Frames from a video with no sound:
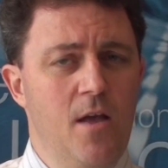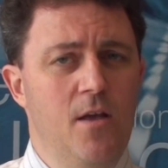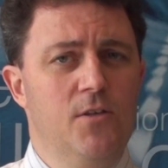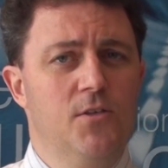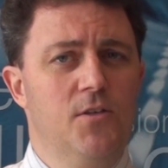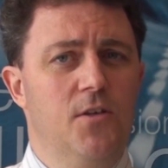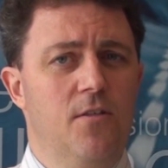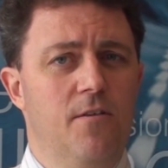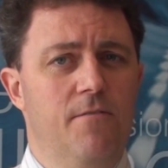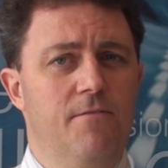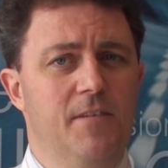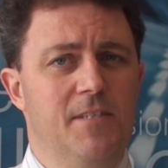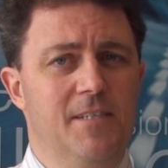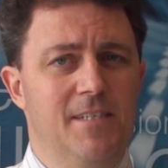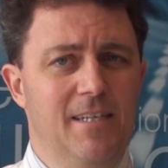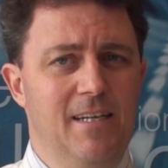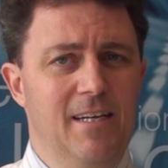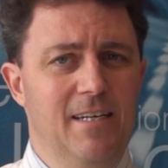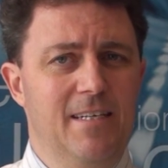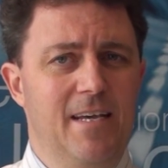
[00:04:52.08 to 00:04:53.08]
So the
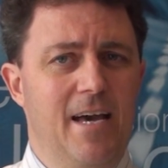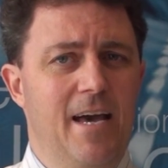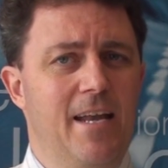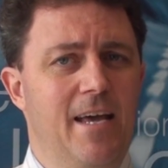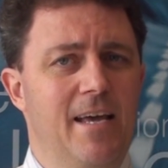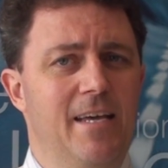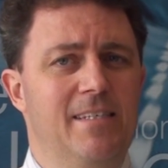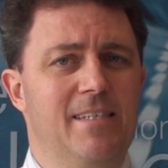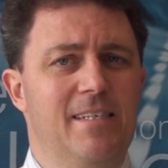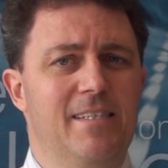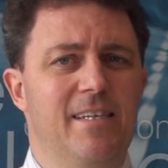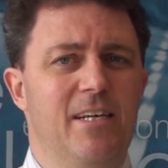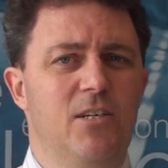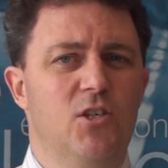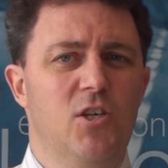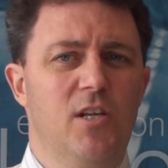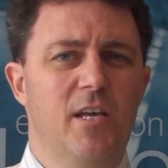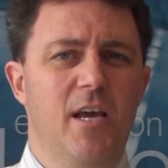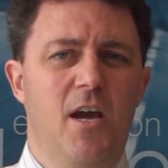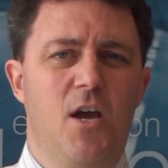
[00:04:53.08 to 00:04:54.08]
facilitator is
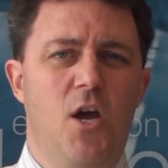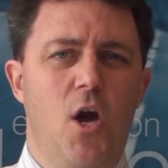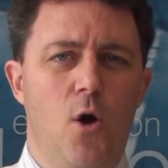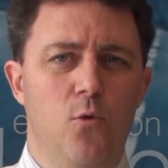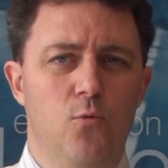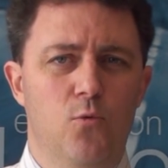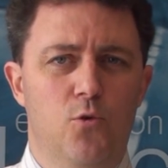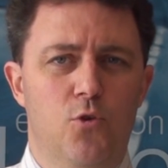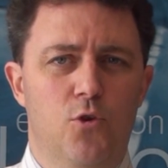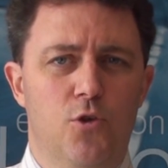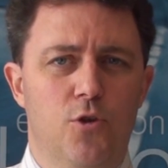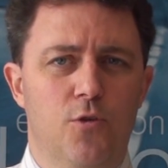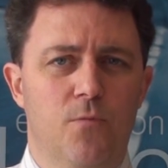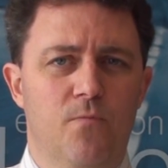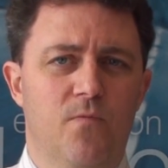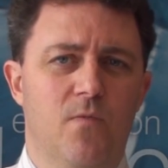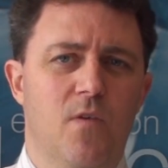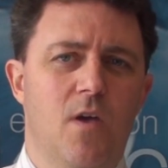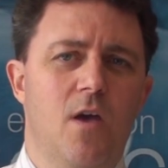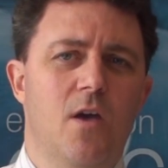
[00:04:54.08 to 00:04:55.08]
essentially a coach.
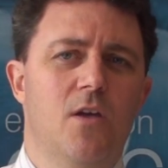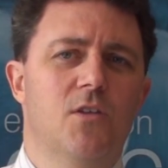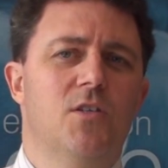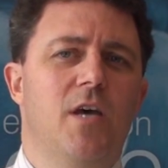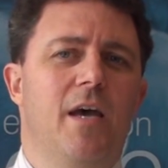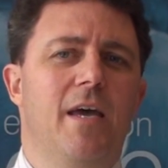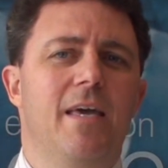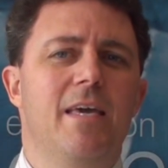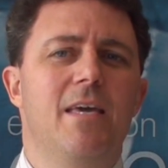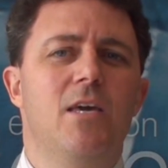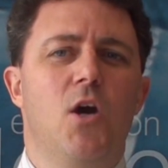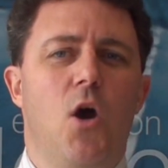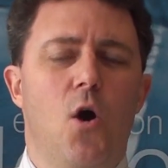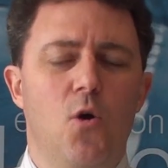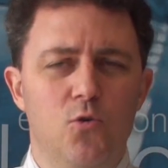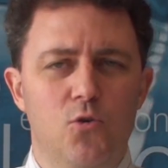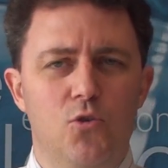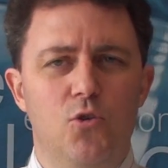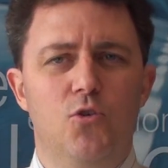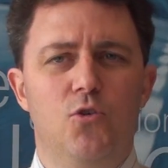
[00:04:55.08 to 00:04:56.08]
So he
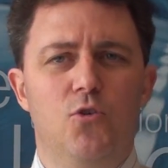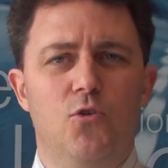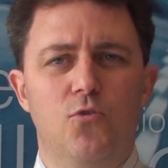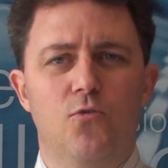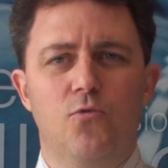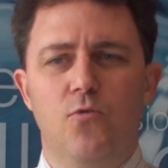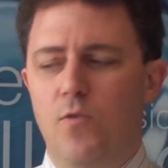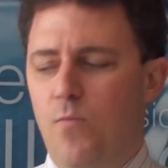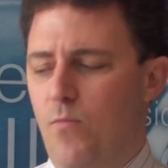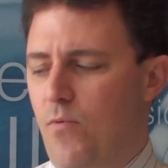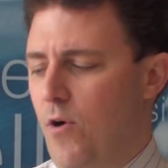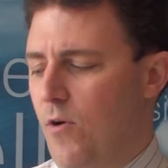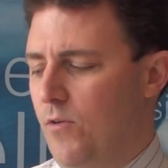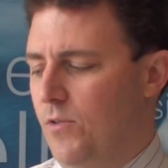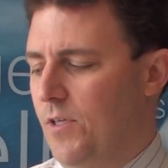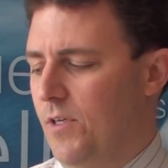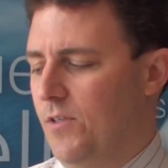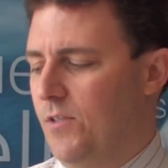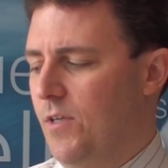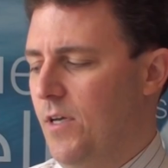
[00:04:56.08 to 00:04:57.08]
coaches you through the
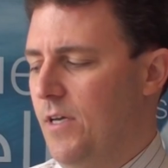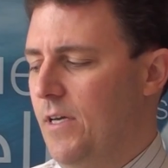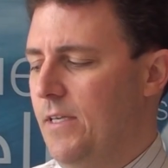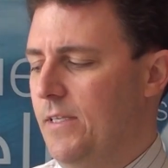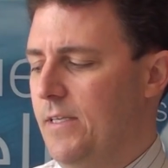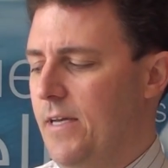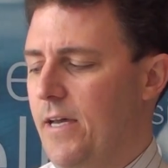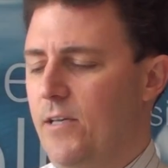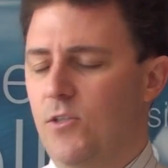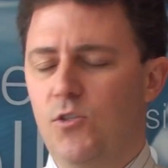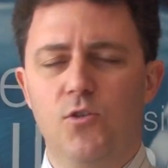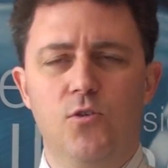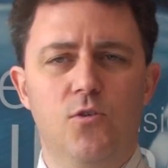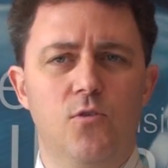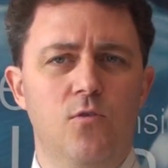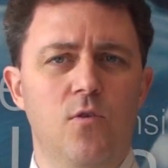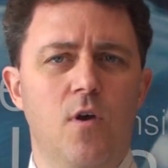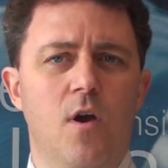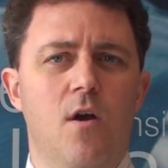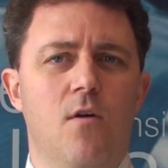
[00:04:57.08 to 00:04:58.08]
process. So he takes
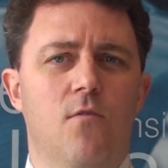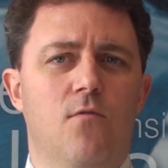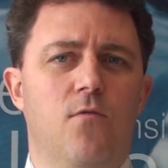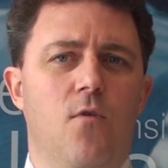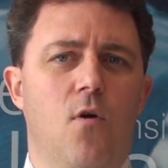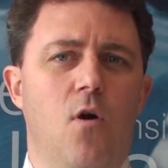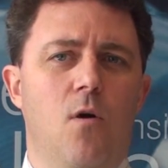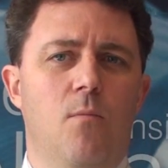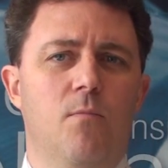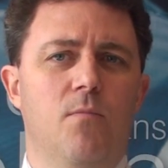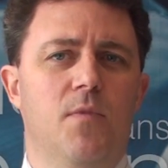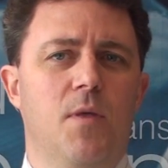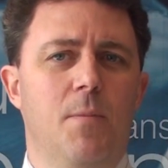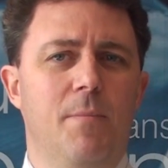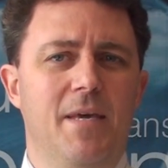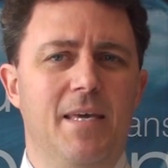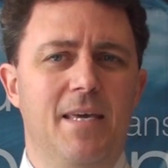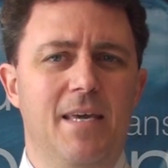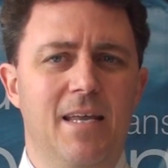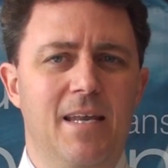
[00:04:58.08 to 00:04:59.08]
you from the
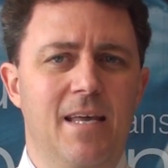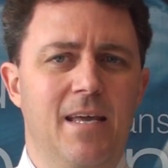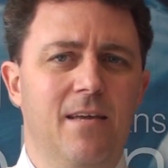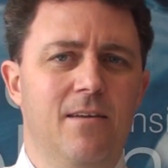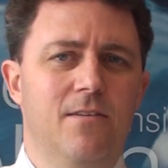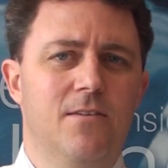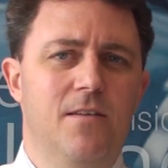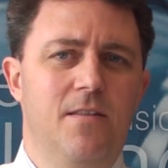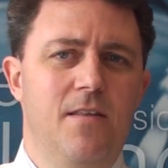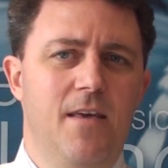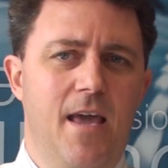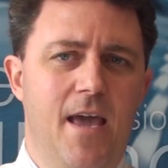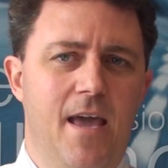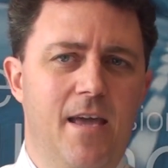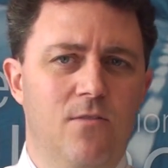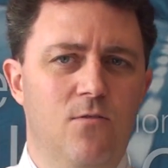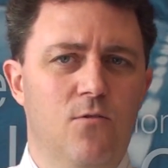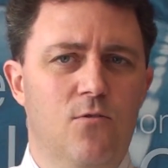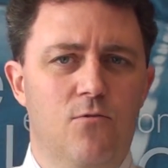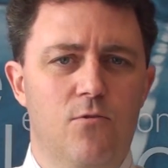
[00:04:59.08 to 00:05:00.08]
beginning to the
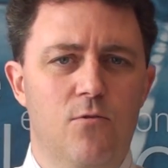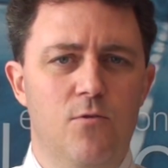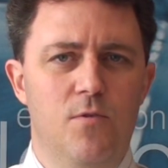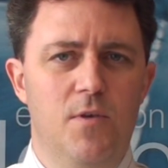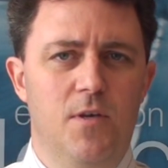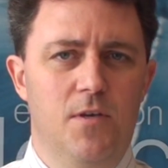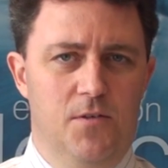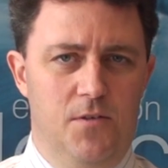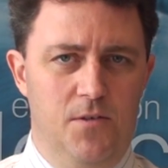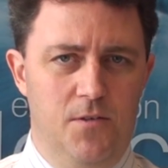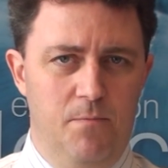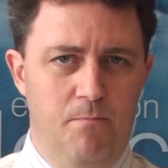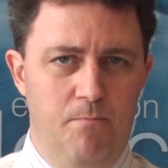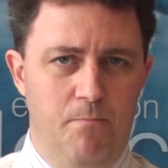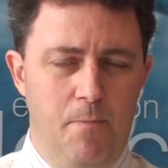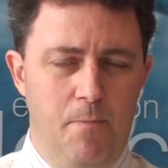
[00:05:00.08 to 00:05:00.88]
end through this.